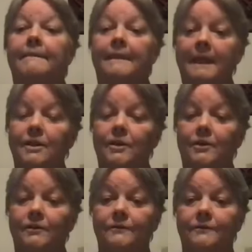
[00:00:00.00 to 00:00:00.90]
Thank you.
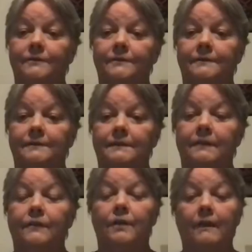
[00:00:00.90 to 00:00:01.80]

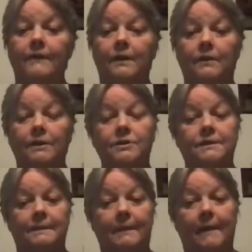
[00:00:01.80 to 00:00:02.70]
If you have any
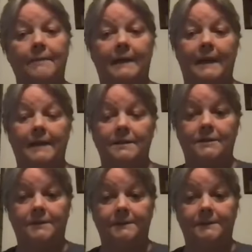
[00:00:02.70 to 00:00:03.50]
questions, I'm happy to answer.